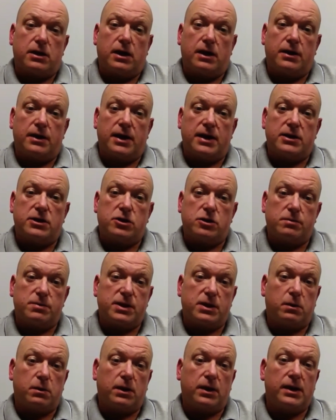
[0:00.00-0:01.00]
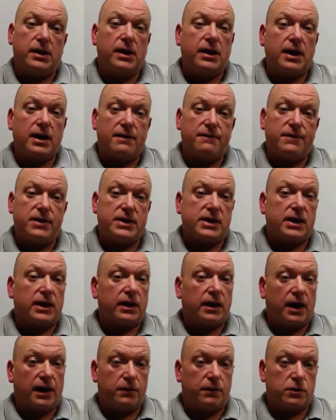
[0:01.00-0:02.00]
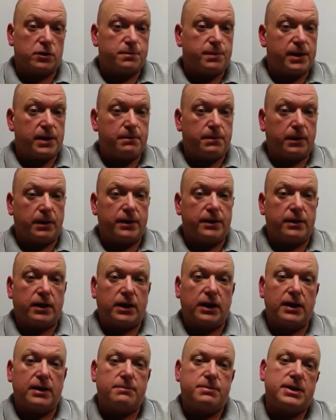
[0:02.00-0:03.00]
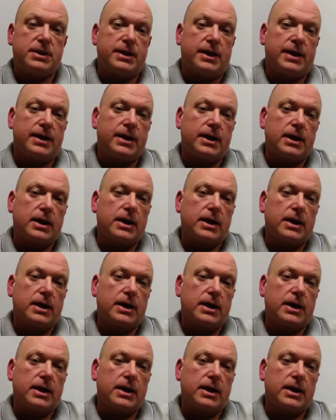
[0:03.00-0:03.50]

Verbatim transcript: and then subsequently you get a visit like those people in the clips did,